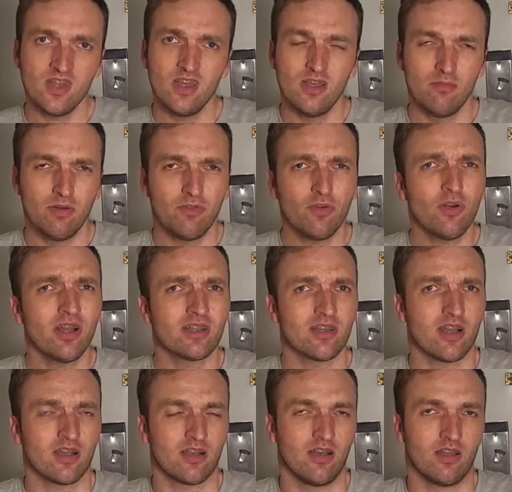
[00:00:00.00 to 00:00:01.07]
Before I
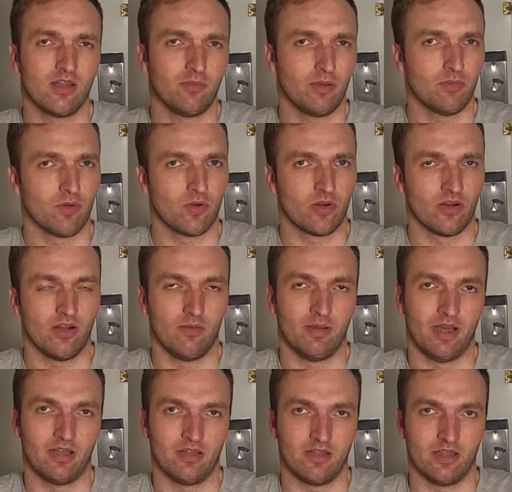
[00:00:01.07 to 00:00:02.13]
talk a little bit more
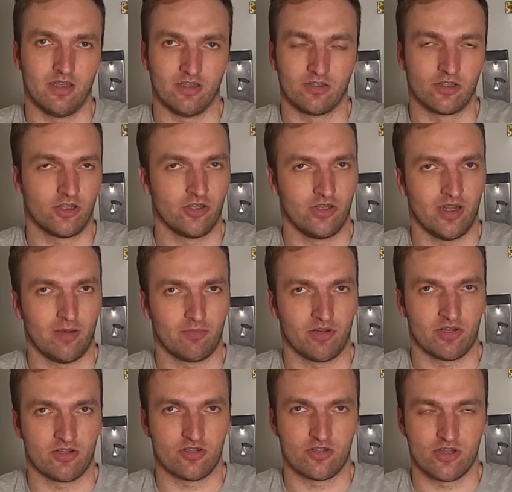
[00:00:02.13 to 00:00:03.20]
about the Security
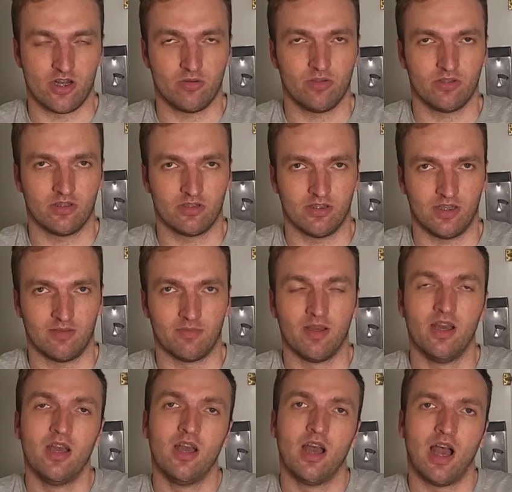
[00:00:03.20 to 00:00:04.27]
Operations Generalist exam,
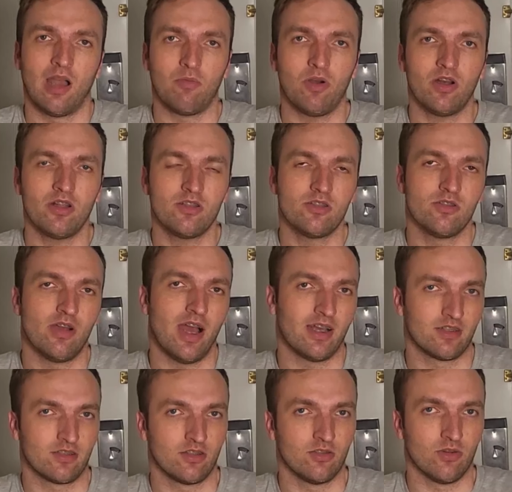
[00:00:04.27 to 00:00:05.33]
I wanted to
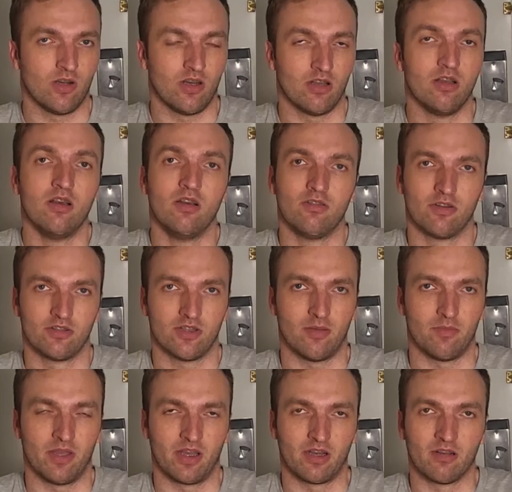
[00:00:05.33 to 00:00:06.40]
ask you all for
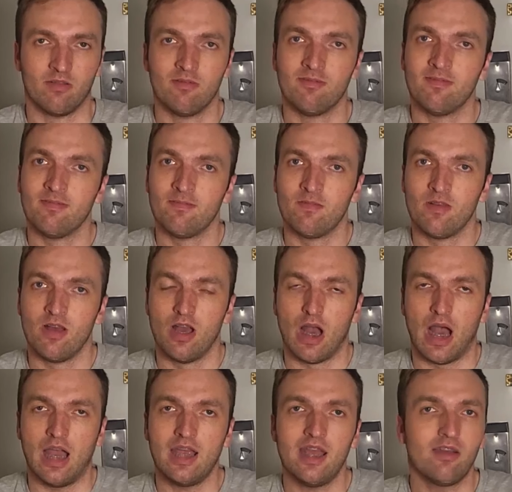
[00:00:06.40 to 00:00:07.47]
something.
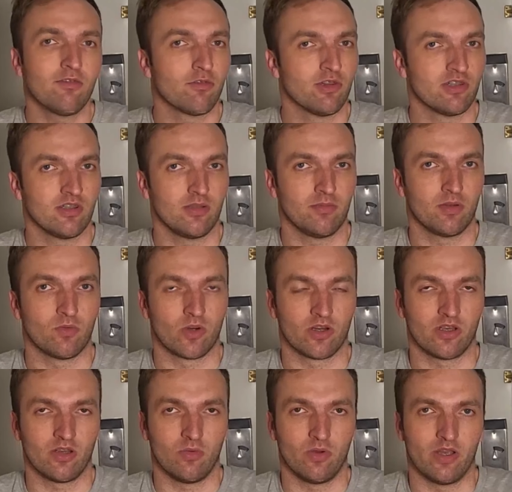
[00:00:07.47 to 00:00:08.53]
I have recently been
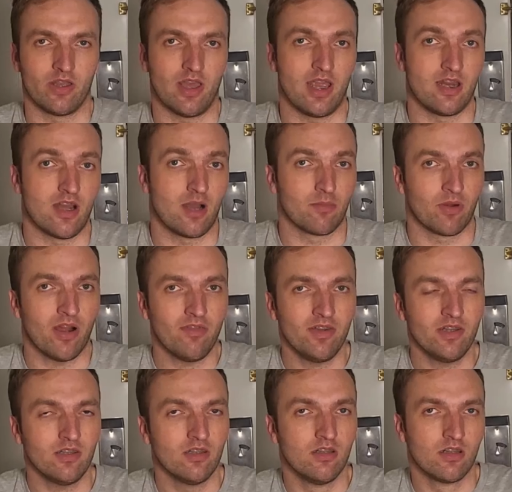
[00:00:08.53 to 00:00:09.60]
working with a
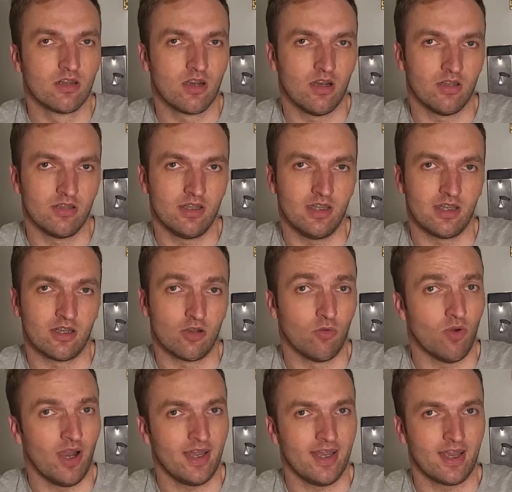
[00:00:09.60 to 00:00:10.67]
nonprofit called the
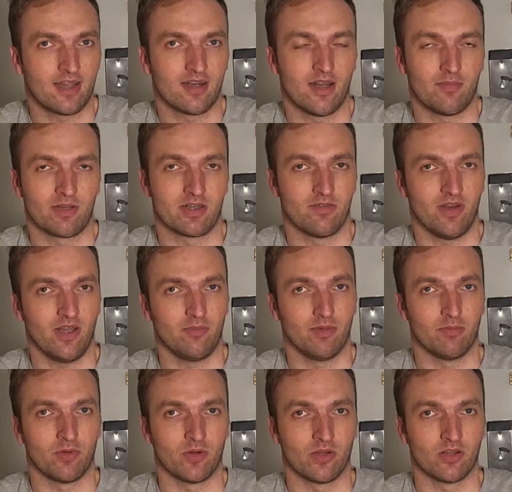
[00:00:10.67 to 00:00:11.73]
Kauai Economic Development
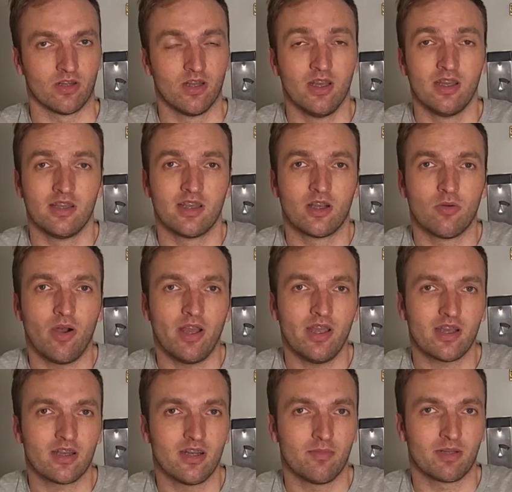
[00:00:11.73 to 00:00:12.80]
Board. The Kauai
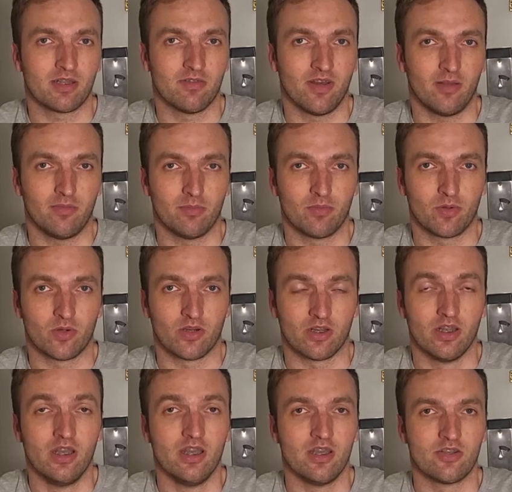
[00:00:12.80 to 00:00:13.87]
Economic Development Board
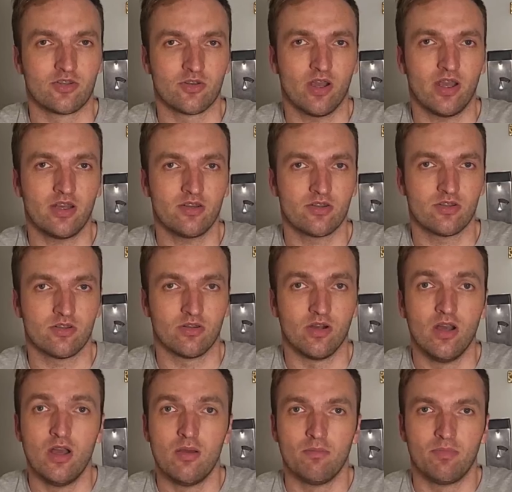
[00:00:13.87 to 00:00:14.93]
is trying to
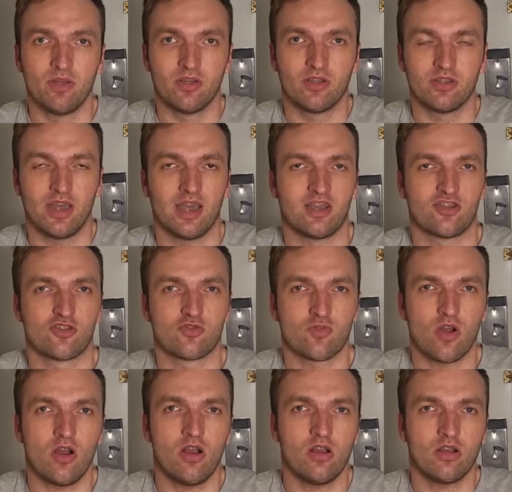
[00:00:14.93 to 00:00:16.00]
build a
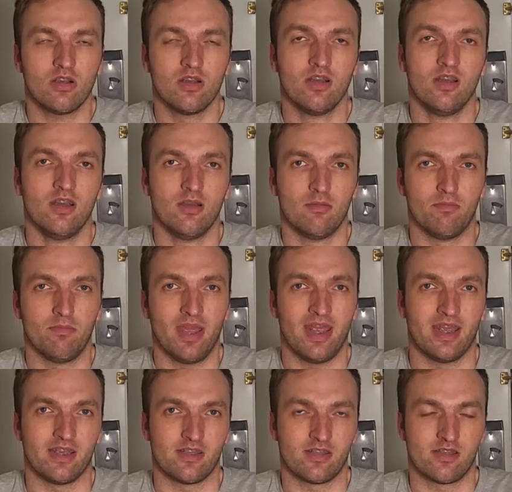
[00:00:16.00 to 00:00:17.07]
strong
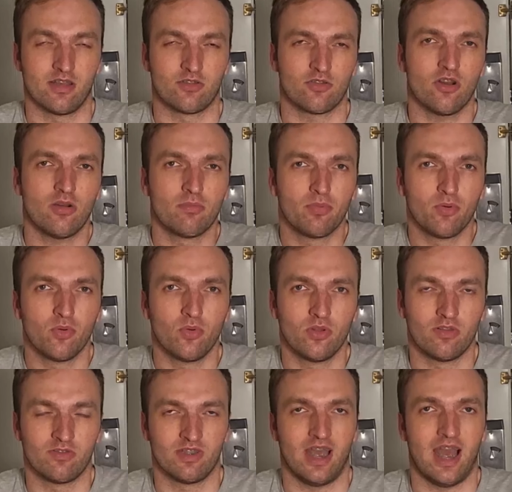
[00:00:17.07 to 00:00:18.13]
base, a strong pool
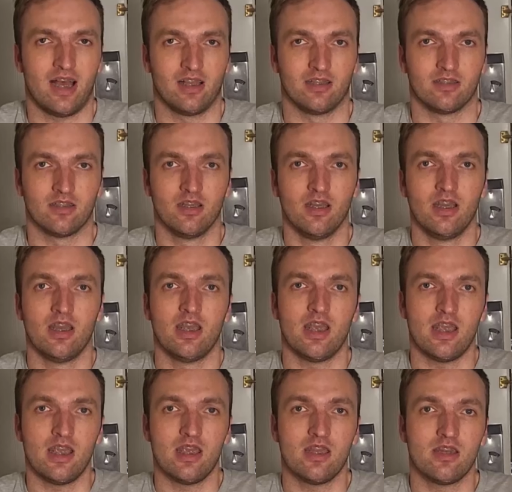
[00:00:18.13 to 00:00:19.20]
of talent
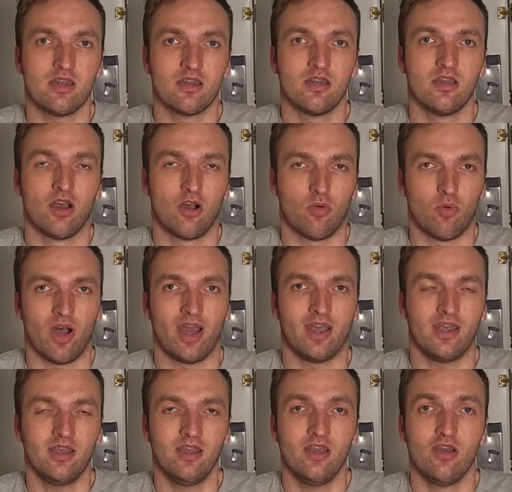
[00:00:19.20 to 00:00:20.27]
in
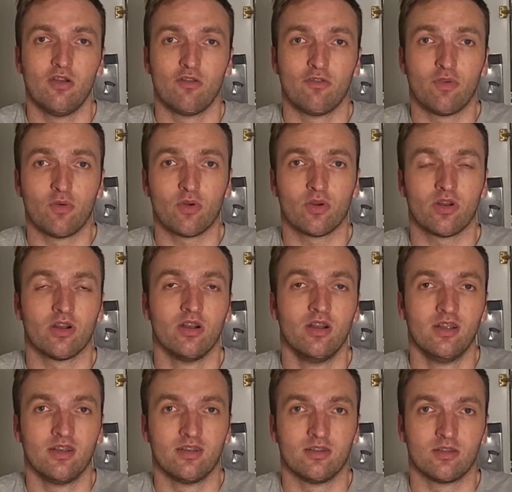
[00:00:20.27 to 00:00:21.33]
Hawaii for
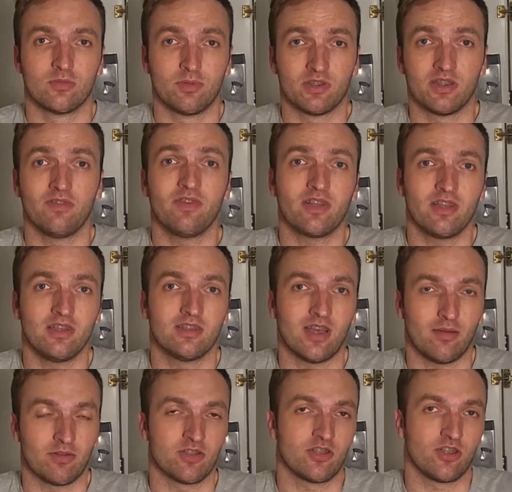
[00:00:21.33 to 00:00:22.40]
specifically
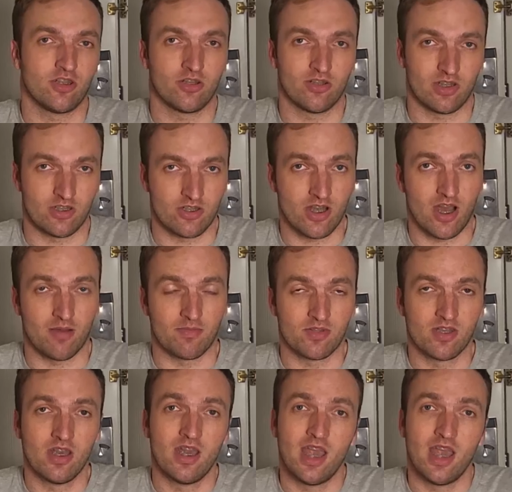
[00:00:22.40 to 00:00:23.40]
cybersecurity jobs.